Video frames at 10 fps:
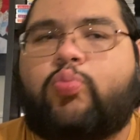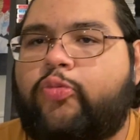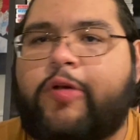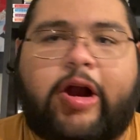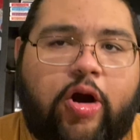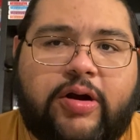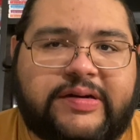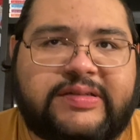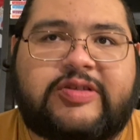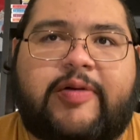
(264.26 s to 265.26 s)

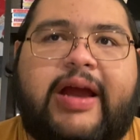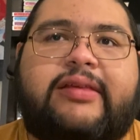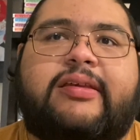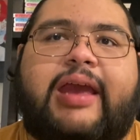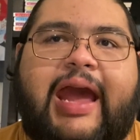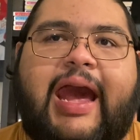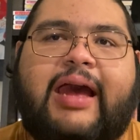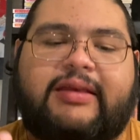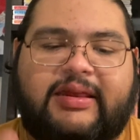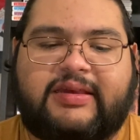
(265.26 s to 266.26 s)
recurs, right?
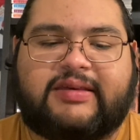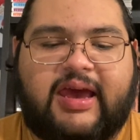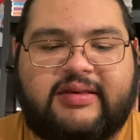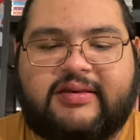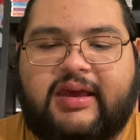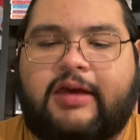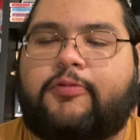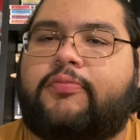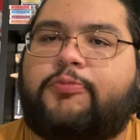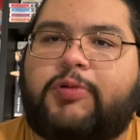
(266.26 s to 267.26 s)
And in this case,
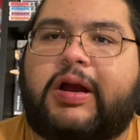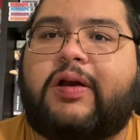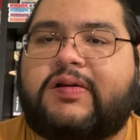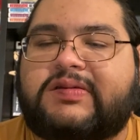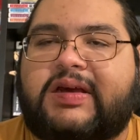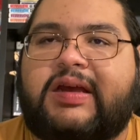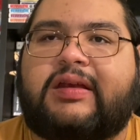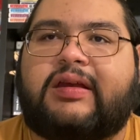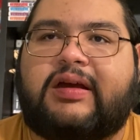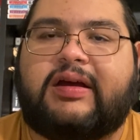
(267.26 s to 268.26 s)
it recurs
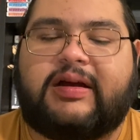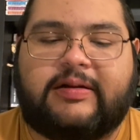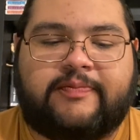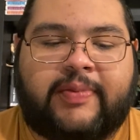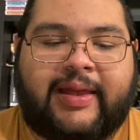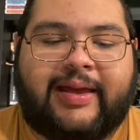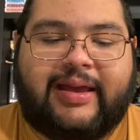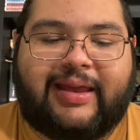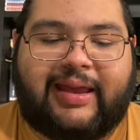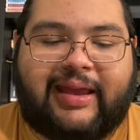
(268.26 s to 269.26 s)
in
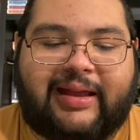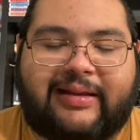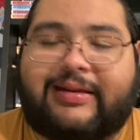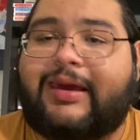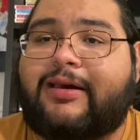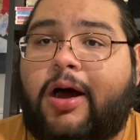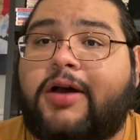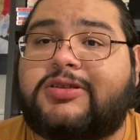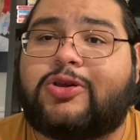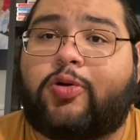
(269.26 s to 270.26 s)
King
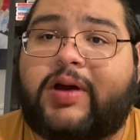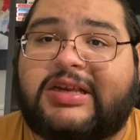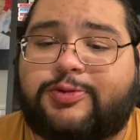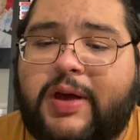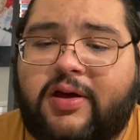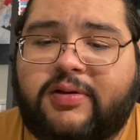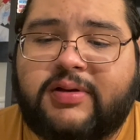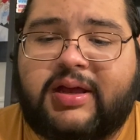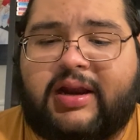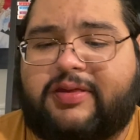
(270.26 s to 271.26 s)
Kong's lore as
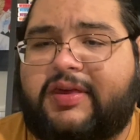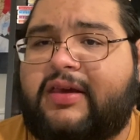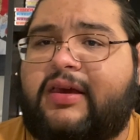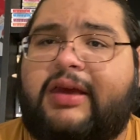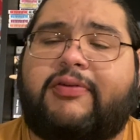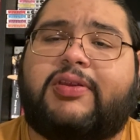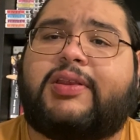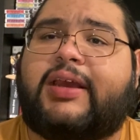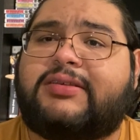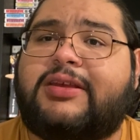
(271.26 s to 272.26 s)
well. And I think even the
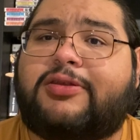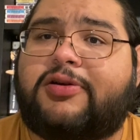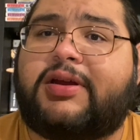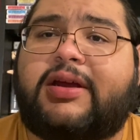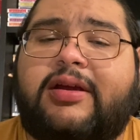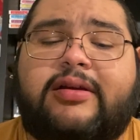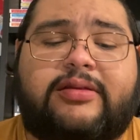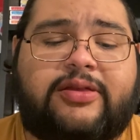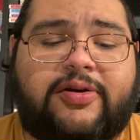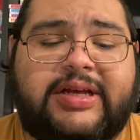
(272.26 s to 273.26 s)

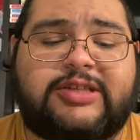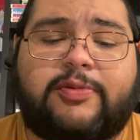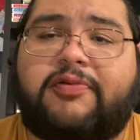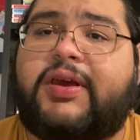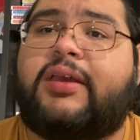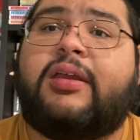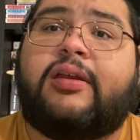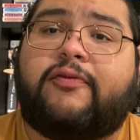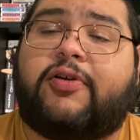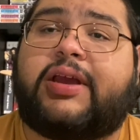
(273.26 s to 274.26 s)
1930s movie
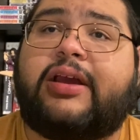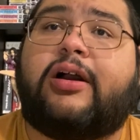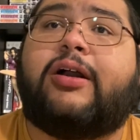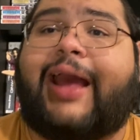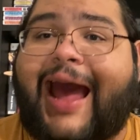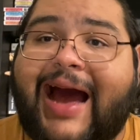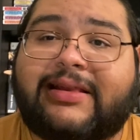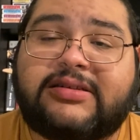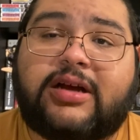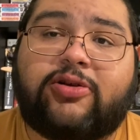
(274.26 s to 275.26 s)
for King Kong had
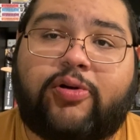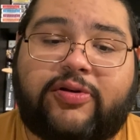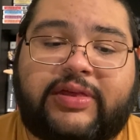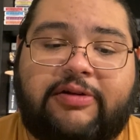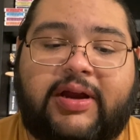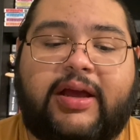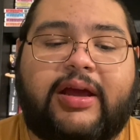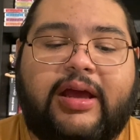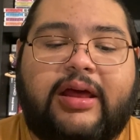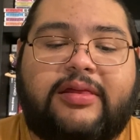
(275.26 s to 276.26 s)
this Hollow Earth theory
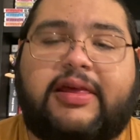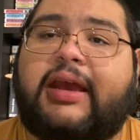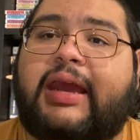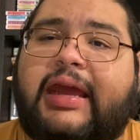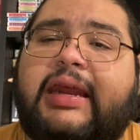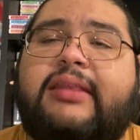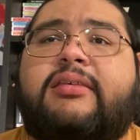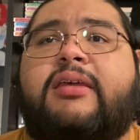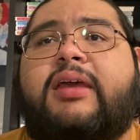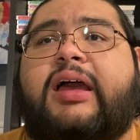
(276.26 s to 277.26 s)
thing in it.
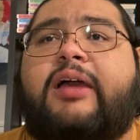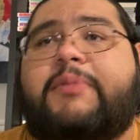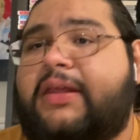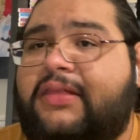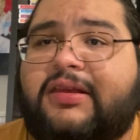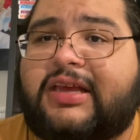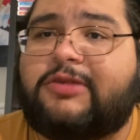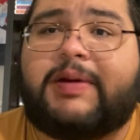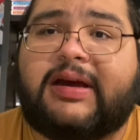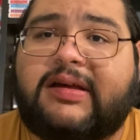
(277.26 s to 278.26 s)
And I think that's
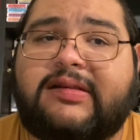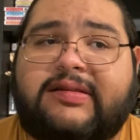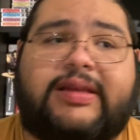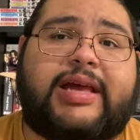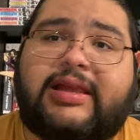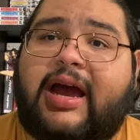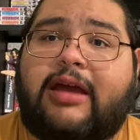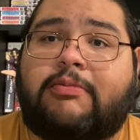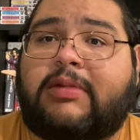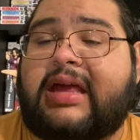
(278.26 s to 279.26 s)
because at that
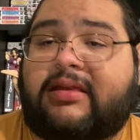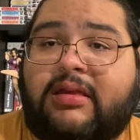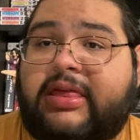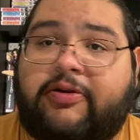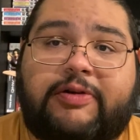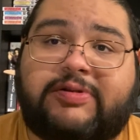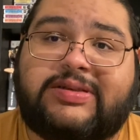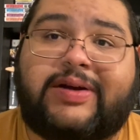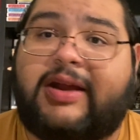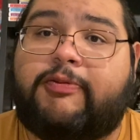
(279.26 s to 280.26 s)
time, that theory was
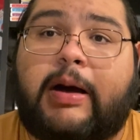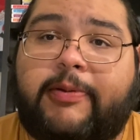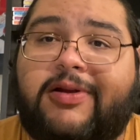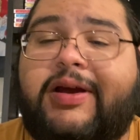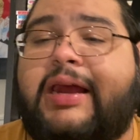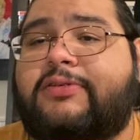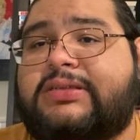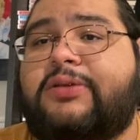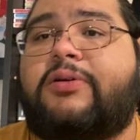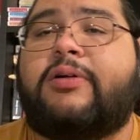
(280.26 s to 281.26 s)
still kind of popular and it was
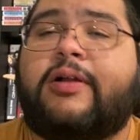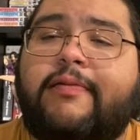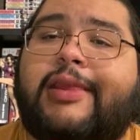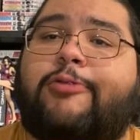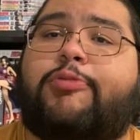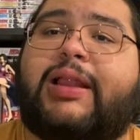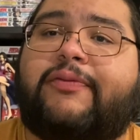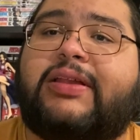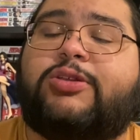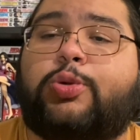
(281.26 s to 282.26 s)
still
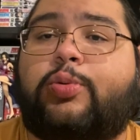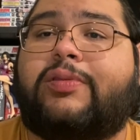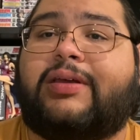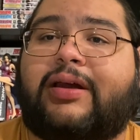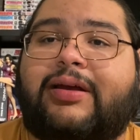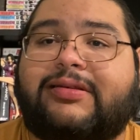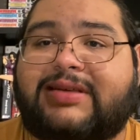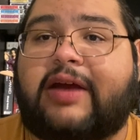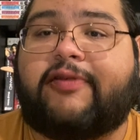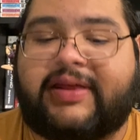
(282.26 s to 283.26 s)
relevant to the
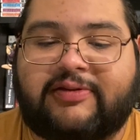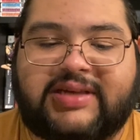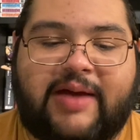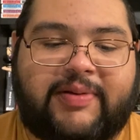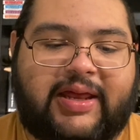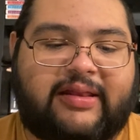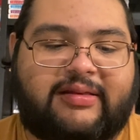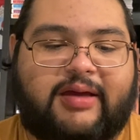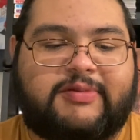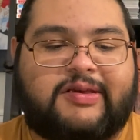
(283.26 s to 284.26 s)
sci-fi that was happening at the
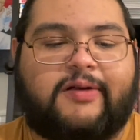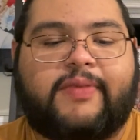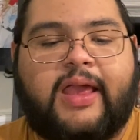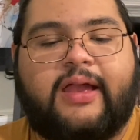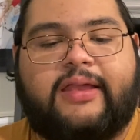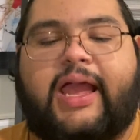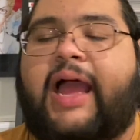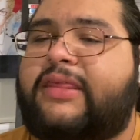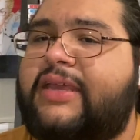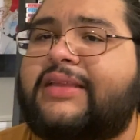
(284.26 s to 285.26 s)
time. So yeah,
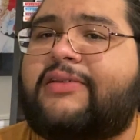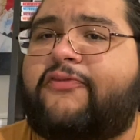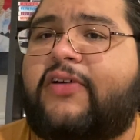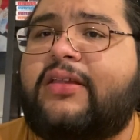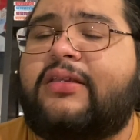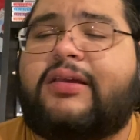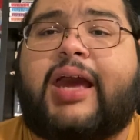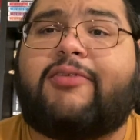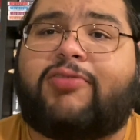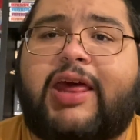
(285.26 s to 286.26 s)
I think it's a fun
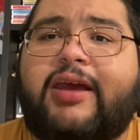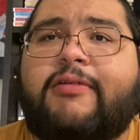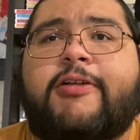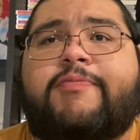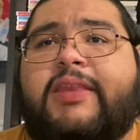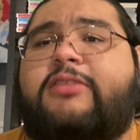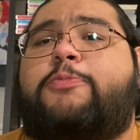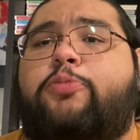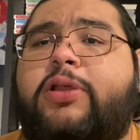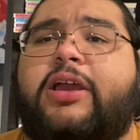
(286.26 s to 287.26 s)
kind of thing. It's
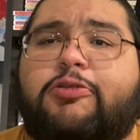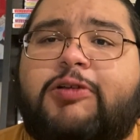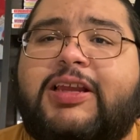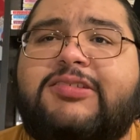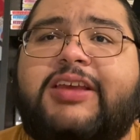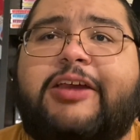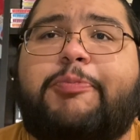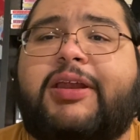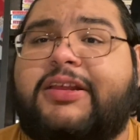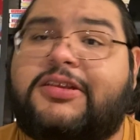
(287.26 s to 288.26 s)
pretty unrealistic,
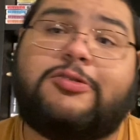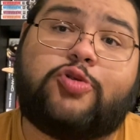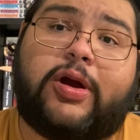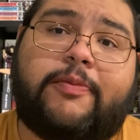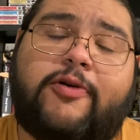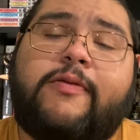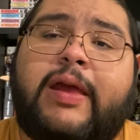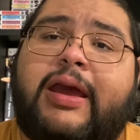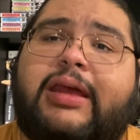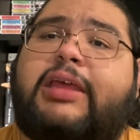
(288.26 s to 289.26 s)
but it's enjoyable.
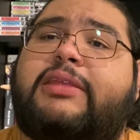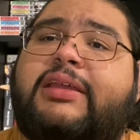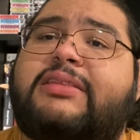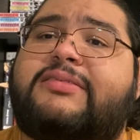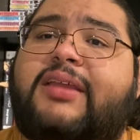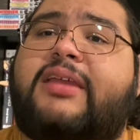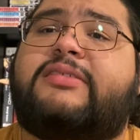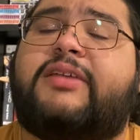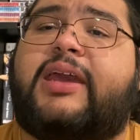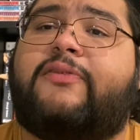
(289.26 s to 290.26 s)
And I think it's nice
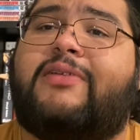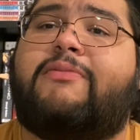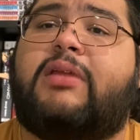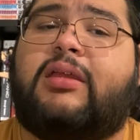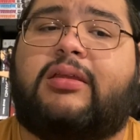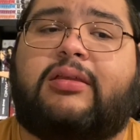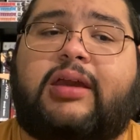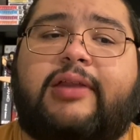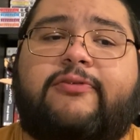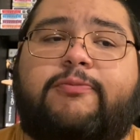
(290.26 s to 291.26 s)
to kind
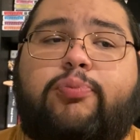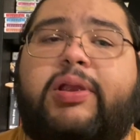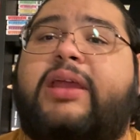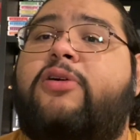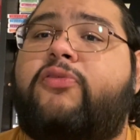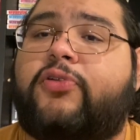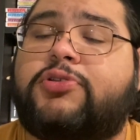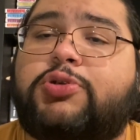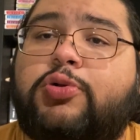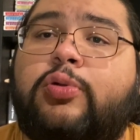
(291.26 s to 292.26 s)
of bring it over
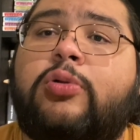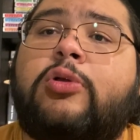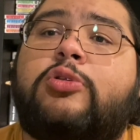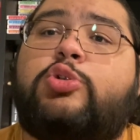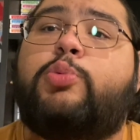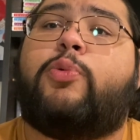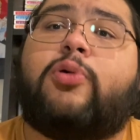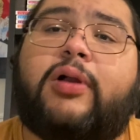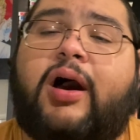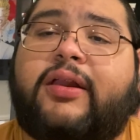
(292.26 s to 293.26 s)
to
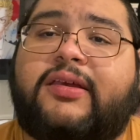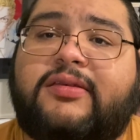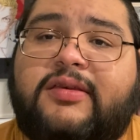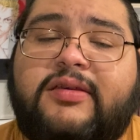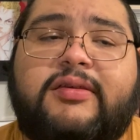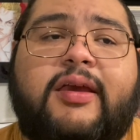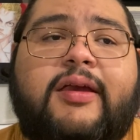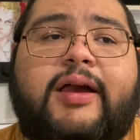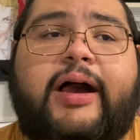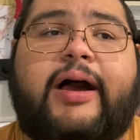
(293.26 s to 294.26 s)
more audiences
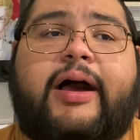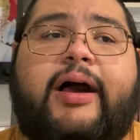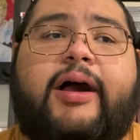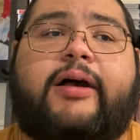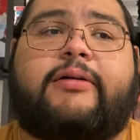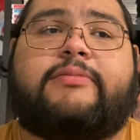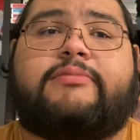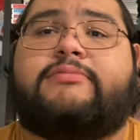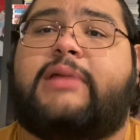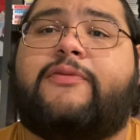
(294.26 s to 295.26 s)

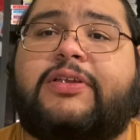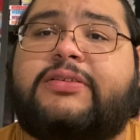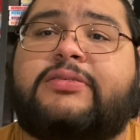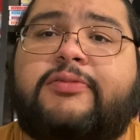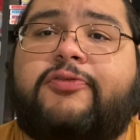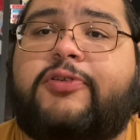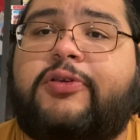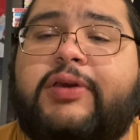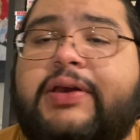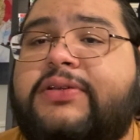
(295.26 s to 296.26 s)
every few
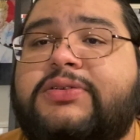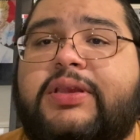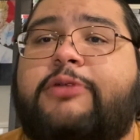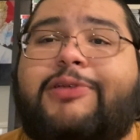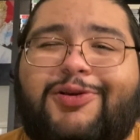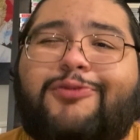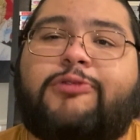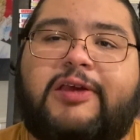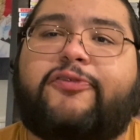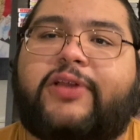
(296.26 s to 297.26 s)
years so that we don't
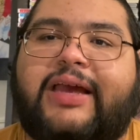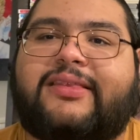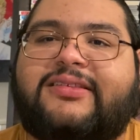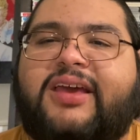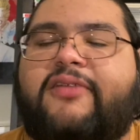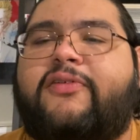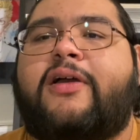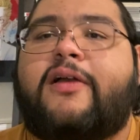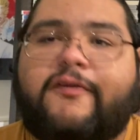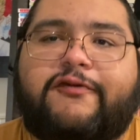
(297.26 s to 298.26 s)
really forget this kind of
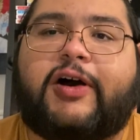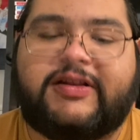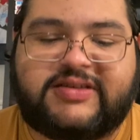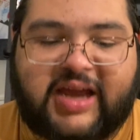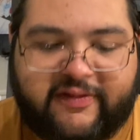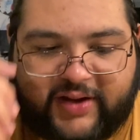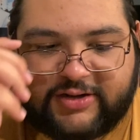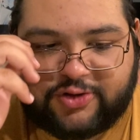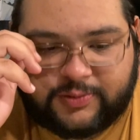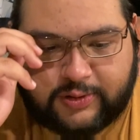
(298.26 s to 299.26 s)
fun sci-fi
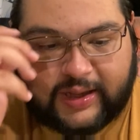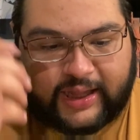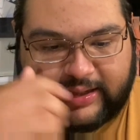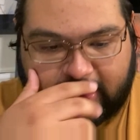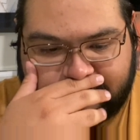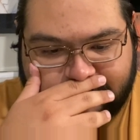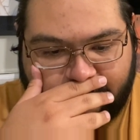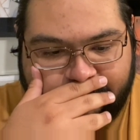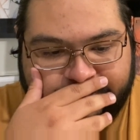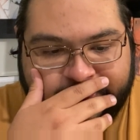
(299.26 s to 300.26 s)
trope. So I like that.
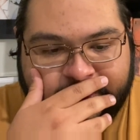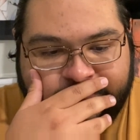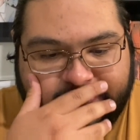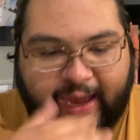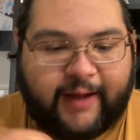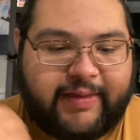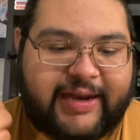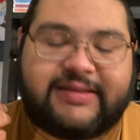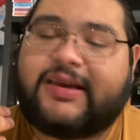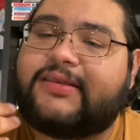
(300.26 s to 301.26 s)
So Yeah,
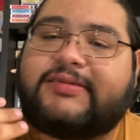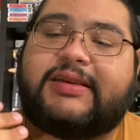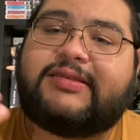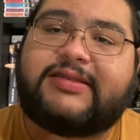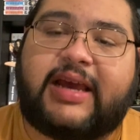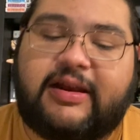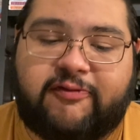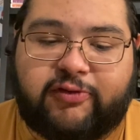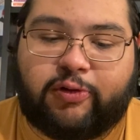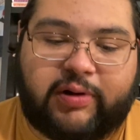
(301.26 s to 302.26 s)
and it's got this insane
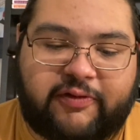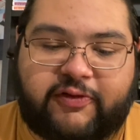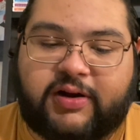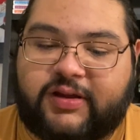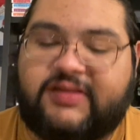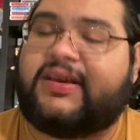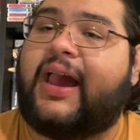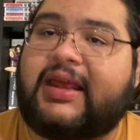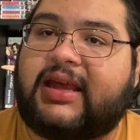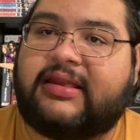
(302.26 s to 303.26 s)
flora and fauna. This
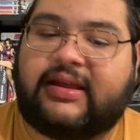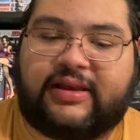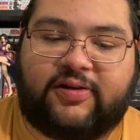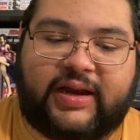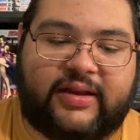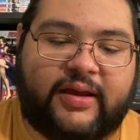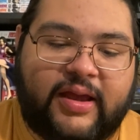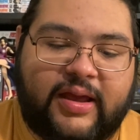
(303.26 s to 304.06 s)
island that they're in,